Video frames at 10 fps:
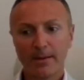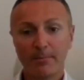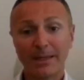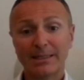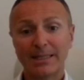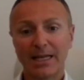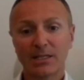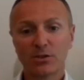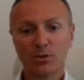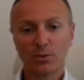but
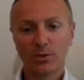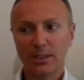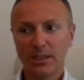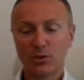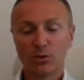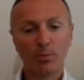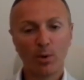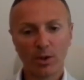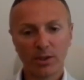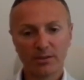thanks to the
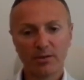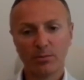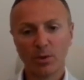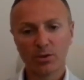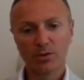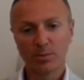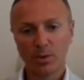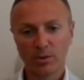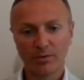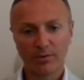support, the remote
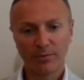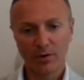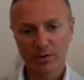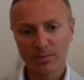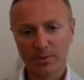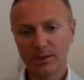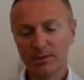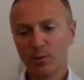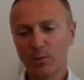support from Fosber,